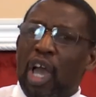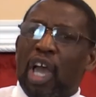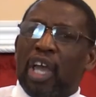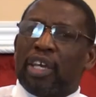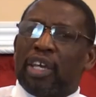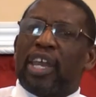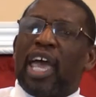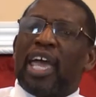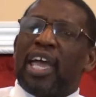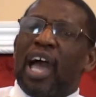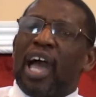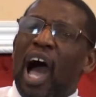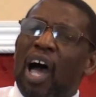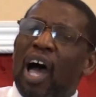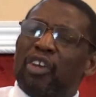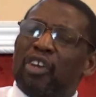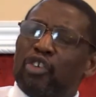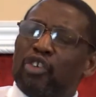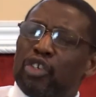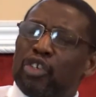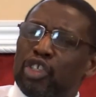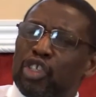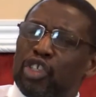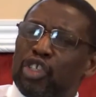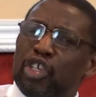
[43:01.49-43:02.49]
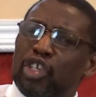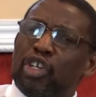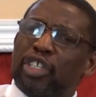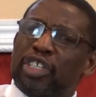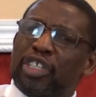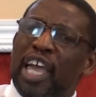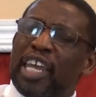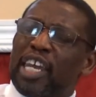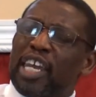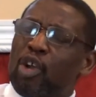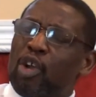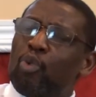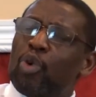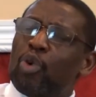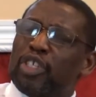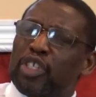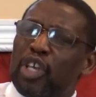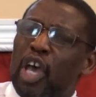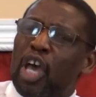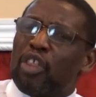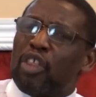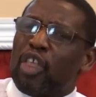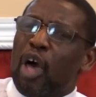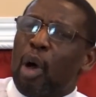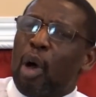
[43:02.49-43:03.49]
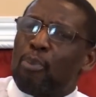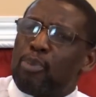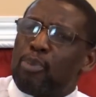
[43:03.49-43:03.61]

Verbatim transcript: they understood that it was the